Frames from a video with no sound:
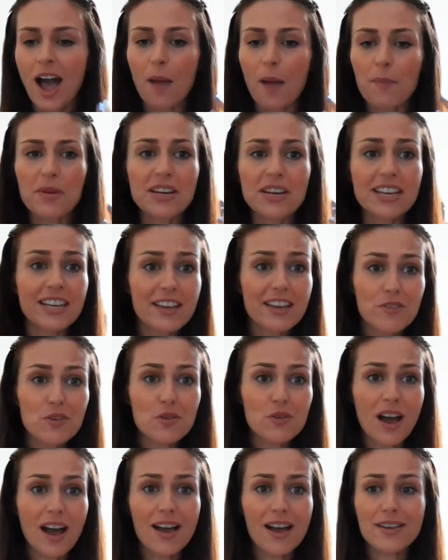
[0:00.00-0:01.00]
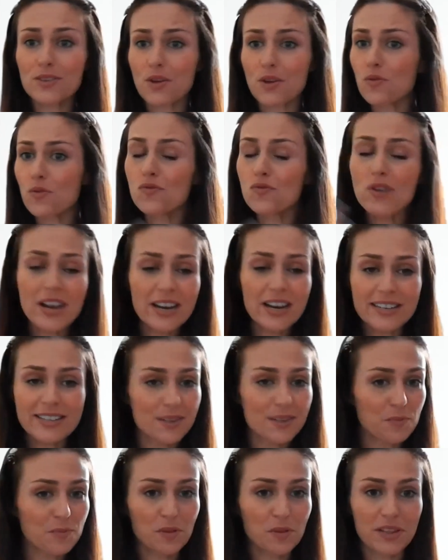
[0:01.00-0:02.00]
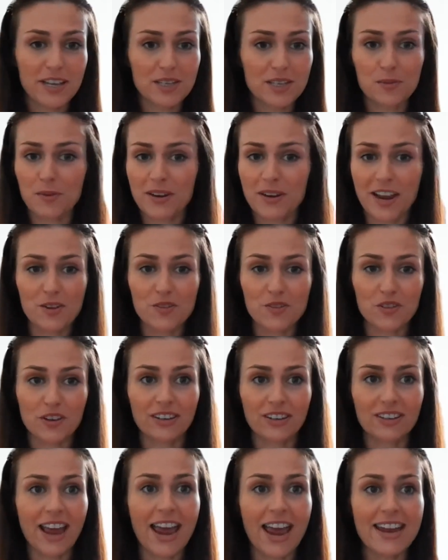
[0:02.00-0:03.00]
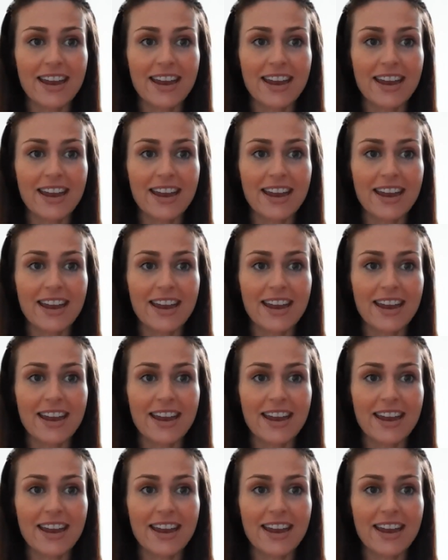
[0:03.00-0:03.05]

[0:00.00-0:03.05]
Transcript: I'm going to give you guys a really simple explanation.